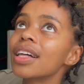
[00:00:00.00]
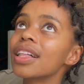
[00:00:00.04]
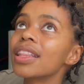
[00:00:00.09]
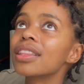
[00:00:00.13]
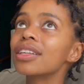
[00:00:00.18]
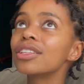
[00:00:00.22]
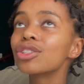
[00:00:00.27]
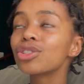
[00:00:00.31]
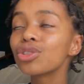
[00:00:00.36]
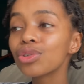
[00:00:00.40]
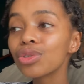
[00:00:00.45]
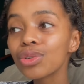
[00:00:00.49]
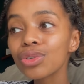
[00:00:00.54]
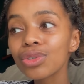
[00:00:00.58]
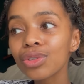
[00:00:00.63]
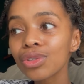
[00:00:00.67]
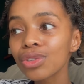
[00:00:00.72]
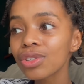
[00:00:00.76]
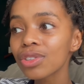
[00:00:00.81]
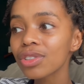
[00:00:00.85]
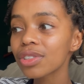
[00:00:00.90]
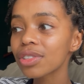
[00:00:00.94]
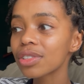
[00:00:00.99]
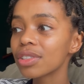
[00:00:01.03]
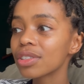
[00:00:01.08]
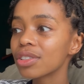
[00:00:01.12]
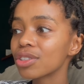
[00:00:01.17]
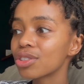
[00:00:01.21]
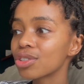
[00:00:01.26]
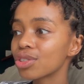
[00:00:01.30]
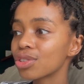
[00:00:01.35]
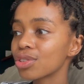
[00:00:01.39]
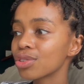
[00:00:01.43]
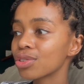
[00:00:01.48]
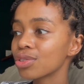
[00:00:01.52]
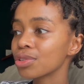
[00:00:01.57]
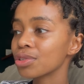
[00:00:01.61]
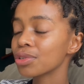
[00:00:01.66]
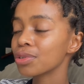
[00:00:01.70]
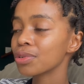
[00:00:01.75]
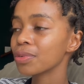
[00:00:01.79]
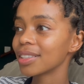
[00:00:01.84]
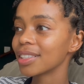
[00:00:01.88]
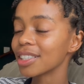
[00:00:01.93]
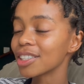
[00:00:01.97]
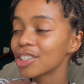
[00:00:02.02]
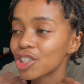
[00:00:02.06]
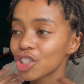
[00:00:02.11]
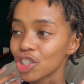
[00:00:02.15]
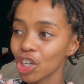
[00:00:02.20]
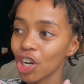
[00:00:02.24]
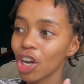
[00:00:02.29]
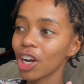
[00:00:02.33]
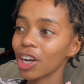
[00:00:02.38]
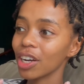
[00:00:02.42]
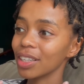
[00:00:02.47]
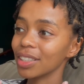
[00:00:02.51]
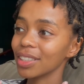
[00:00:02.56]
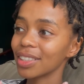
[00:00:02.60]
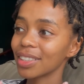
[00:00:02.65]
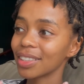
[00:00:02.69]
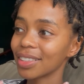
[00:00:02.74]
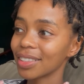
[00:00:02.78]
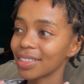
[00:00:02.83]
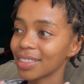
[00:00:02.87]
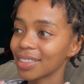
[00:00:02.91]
the tools to discharge